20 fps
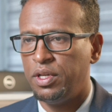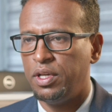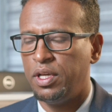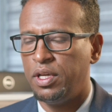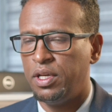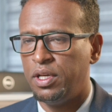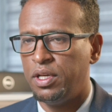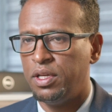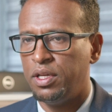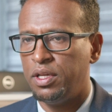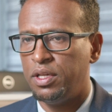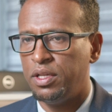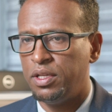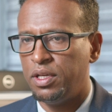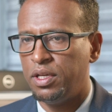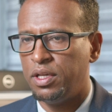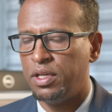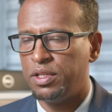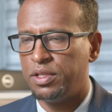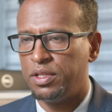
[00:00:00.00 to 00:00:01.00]
and
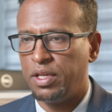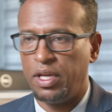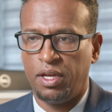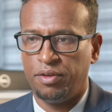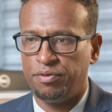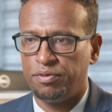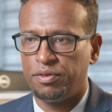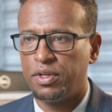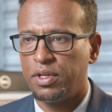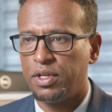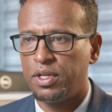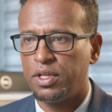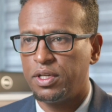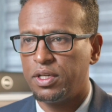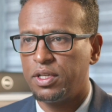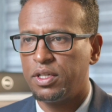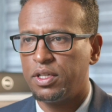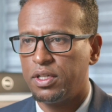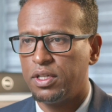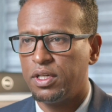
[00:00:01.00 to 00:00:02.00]
they have a
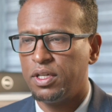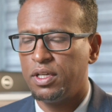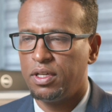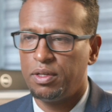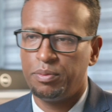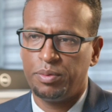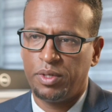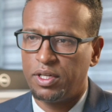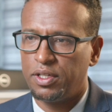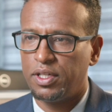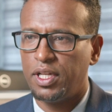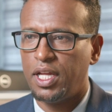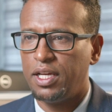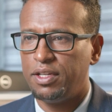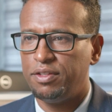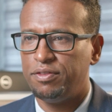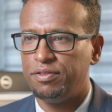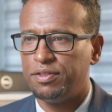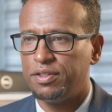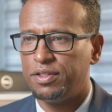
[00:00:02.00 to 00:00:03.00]
better
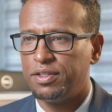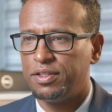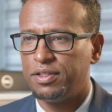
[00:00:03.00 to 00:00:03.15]
life.